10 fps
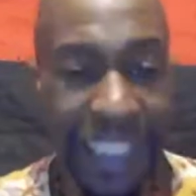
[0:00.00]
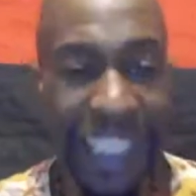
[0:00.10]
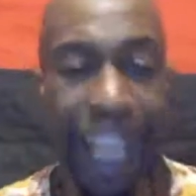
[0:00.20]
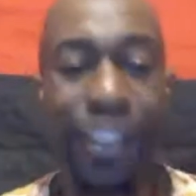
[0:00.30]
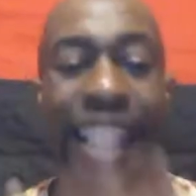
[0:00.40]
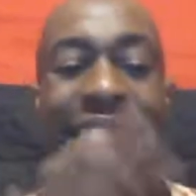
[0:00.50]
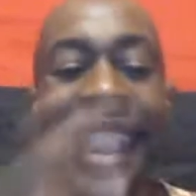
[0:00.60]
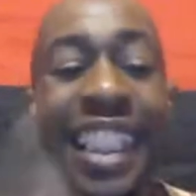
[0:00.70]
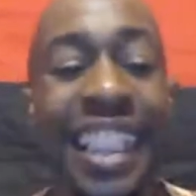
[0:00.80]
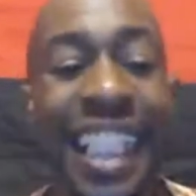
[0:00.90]
sound,
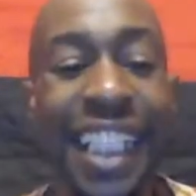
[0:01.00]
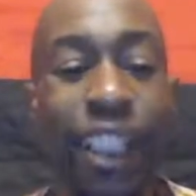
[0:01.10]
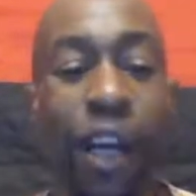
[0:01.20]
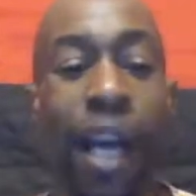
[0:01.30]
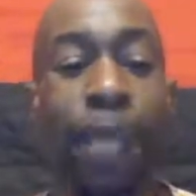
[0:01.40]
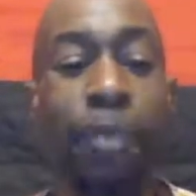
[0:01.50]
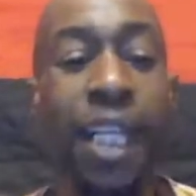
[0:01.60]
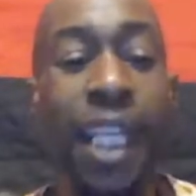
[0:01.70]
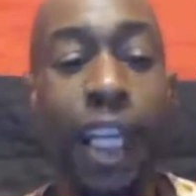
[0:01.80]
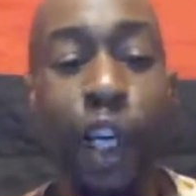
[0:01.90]
these things
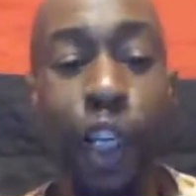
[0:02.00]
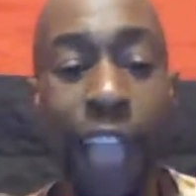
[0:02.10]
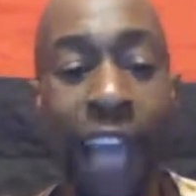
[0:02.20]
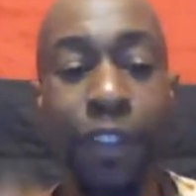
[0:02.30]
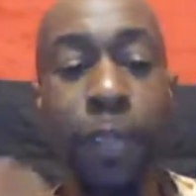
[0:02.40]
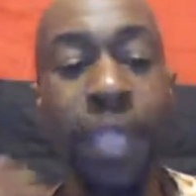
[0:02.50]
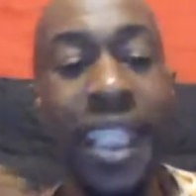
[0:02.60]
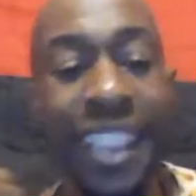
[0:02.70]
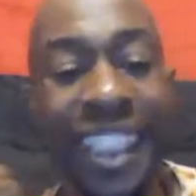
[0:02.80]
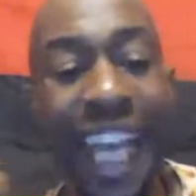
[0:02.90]
have to be
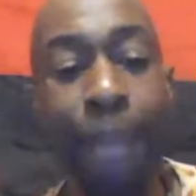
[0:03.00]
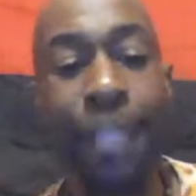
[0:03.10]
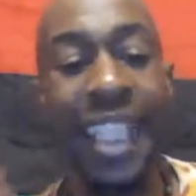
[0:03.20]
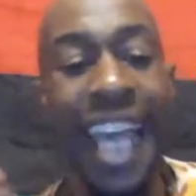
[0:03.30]
adopted